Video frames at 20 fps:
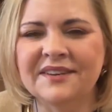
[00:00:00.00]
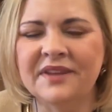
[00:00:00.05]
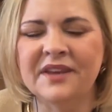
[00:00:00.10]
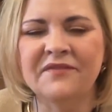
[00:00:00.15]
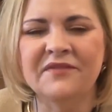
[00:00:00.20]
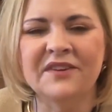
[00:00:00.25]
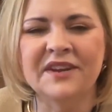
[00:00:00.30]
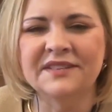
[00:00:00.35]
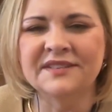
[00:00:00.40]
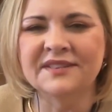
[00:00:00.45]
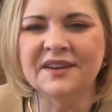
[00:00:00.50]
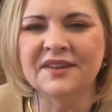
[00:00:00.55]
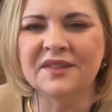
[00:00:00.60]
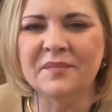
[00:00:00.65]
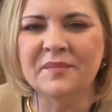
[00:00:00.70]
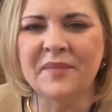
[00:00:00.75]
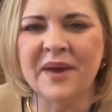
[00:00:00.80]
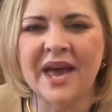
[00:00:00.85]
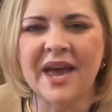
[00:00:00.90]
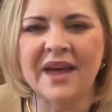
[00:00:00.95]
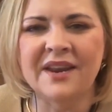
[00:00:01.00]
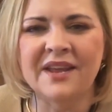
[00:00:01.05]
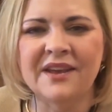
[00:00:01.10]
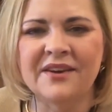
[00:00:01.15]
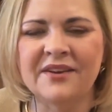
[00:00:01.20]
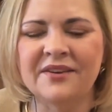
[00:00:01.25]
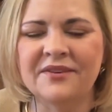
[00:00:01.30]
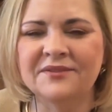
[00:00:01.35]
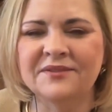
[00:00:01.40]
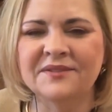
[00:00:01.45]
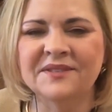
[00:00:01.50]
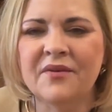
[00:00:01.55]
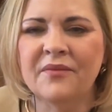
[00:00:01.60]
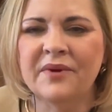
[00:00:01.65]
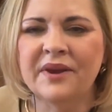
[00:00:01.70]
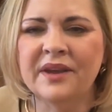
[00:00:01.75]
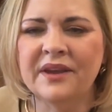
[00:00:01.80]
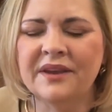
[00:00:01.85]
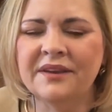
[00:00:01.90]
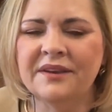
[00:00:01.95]
evenings on the patios.
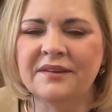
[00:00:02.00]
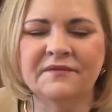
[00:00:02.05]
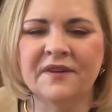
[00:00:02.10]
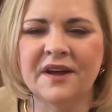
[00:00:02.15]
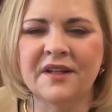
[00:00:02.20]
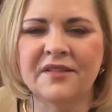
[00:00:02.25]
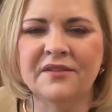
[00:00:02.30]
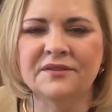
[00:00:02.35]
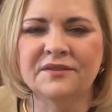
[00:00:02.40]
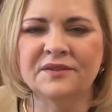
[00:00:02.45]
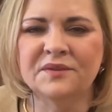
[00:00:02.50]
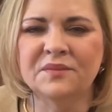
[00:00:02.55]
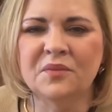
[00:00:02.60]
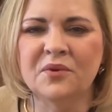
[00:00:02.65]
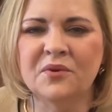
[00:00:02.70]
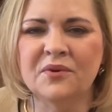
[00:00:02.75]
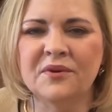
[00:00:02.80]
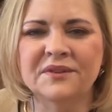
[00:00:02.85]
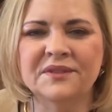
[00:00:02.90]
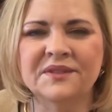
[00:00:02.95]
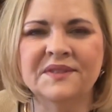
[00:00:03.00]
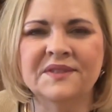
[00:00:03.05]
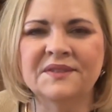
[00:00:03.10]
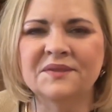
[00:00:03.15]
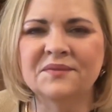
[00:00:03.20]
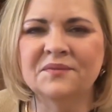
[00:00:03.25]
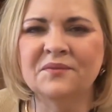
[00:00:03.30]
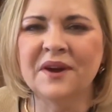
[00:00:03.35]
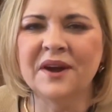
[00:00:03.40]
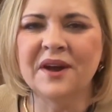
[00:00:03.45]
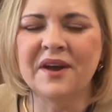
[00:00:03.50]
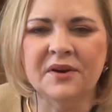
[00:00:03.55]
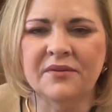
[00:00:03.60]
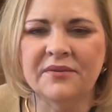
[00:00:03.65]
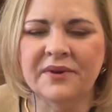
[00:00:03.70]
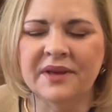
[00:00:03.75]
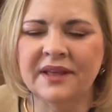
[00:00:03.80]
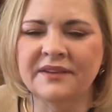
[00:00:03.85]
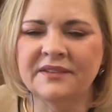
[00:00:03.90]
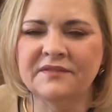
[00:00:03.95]
We follow sports as well.
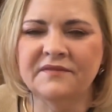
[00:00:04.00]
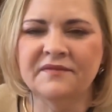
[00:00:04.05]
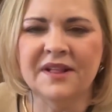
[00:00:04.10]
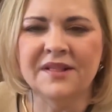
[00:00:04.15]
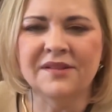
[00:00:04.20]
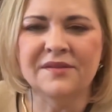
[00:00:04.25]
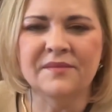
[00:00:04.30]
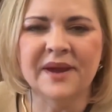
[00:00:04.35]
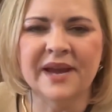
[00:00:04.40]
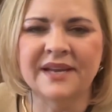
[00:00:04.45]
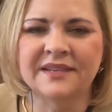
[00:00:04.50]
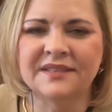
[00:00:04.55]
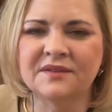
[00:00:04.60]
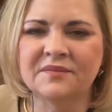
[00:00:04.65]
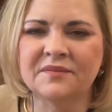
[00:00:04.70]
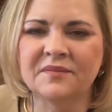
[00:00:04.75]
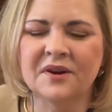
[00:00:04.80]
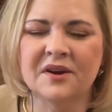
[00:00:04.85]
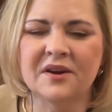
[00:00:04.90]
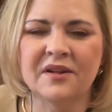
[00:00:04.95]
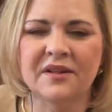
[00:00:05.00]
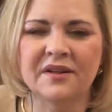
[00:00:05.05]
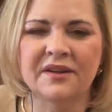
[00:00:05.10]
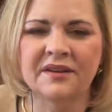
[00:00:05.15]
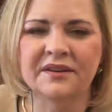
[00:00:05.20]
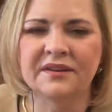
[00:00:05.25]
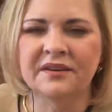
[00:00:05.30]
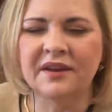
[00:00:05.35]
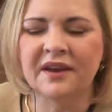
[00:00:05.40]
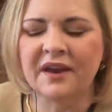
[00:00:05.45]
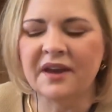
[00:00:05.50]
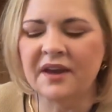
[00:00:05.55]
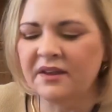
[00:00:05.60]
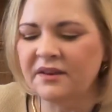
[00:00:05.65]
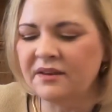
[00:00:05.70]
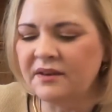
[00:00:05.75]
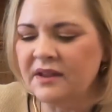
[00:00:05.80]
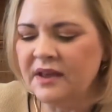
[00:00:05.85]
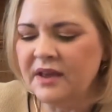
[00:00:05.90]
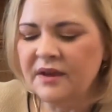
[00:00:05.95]
We like to follow basketball,
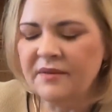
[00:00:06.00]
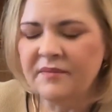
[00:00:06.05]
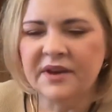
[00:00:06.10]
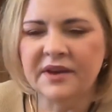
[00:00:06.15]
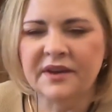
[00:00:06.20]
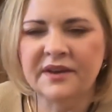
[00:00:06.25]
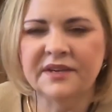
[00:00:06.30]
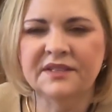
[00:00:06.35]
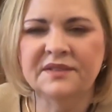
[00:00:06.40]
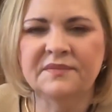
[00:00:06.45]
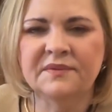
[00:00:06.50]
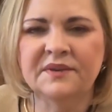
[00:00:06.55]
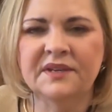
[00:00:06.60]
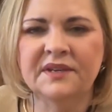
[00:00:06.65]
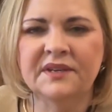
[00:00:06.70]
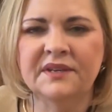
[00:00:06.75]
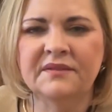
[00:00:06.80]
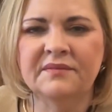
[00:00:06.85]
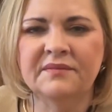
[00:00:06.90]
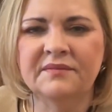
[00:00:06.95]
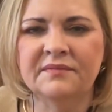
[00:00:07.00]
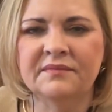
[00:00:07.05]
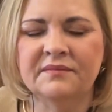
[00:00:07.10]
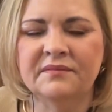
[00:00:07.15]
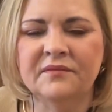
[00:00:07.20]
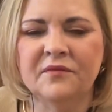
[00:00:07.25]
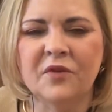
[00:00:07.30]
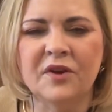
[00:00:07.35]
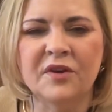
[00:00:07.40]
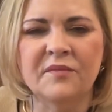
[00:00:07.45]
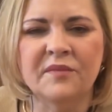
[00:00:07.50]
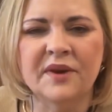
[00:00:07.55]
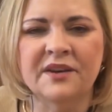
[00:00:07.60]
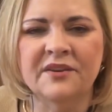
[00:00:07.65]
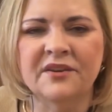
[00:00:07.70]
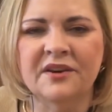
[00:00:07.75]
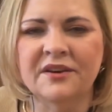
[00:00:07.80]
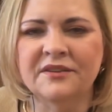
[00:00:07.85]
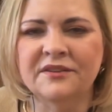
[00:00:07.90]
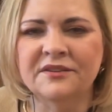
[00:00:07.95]
and my husband and one of my
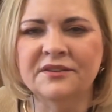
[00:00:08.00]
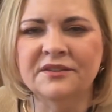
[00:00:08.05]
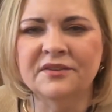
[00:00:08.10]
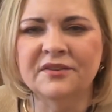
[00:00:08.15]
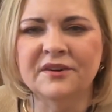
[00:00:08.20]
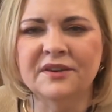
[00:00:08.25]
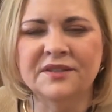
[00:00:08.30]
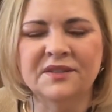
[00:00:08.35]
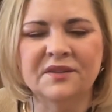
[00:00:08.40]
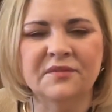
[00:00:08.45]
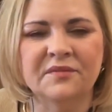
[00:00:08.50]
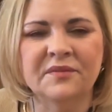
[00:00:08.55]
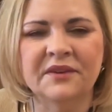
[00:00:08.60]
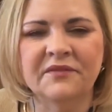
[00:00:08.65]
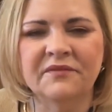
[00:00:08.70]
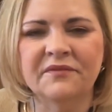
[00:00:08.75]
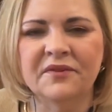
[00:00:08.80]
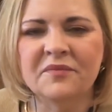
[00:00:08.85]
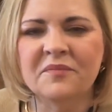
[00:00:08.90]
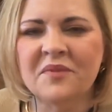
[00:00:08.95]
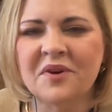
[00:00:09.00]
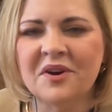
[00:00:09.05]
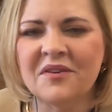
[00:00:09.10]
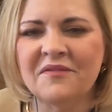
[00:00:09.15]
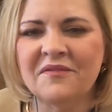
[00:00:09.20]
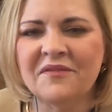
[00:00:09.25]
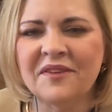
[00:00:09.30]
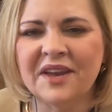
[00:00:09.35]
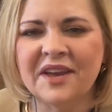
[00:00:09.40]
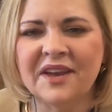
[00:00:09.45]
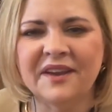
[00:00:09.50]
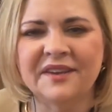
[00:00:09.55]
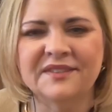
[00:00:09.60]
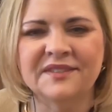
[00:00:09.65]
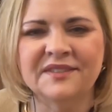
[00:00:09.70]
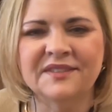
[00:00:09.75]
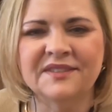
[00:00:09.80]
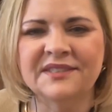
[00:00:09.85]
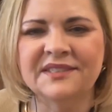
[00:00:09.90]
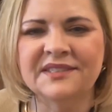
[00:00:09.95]
daughters are also big football
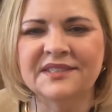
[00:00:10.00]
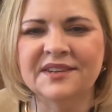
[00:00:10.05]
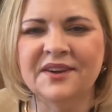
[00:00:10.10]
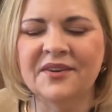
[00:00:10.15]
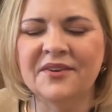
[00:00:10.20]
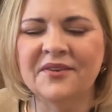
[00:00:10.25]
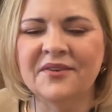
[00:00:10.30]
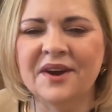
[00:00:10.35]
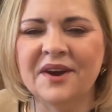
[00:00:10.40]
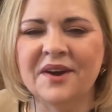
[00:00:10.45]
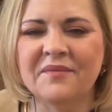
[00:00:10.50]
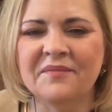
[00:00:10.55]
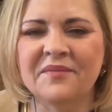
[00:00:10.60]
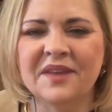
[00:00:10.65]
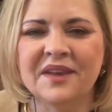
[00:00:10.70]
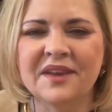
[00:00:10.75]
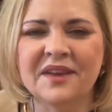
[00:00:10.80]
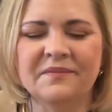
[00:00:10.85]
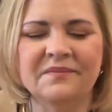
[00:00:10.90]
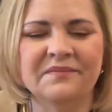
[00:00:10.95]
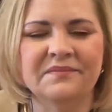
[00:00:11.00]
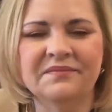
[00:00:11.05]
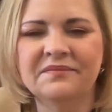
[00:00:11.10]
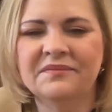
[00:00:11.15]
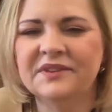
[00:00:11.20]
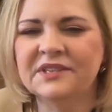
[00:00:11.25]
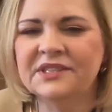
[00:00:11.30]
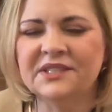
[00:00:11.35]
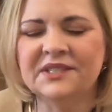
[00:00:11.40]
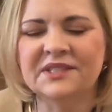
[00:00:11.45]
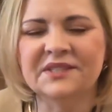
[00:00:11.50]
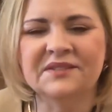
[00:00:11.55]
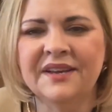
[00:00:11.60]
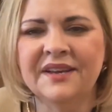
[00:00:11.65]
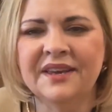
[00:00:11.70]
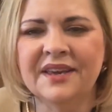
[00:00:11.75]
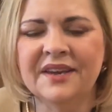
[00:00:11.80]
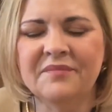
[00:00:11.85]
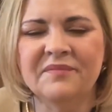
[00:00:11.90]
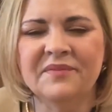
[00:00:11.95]
fans. And so we just
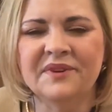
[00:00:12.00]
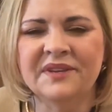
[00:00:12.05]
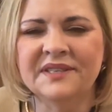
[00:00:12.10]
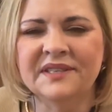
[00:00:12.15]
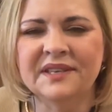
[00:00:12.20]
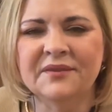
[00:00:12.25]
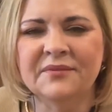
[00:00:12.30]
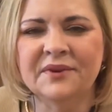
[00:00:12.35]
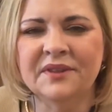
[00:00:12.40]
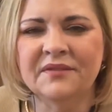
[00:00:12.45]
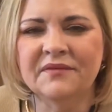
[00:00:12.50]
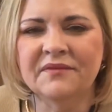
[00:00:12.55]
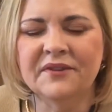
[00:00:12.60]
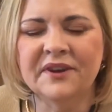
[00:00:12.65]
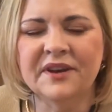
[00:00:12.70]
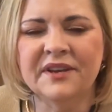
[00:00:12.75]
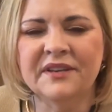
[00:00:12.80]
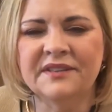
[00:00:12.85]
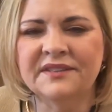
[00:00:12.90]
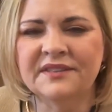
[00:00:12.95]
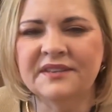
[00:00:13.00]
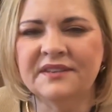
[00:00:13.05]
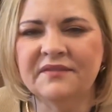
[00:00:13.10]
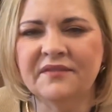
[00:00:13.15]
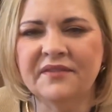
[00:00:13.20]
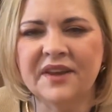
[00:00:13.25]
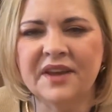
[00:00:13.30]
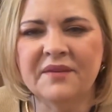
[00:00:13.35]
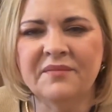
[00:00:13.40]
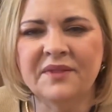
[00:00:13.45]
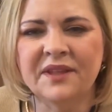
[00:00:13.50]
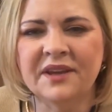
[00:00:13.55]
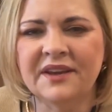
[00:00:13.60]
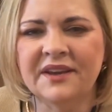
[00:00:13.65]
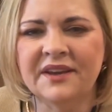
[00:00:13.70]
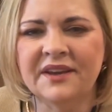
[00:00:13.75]
keep busy with friends and family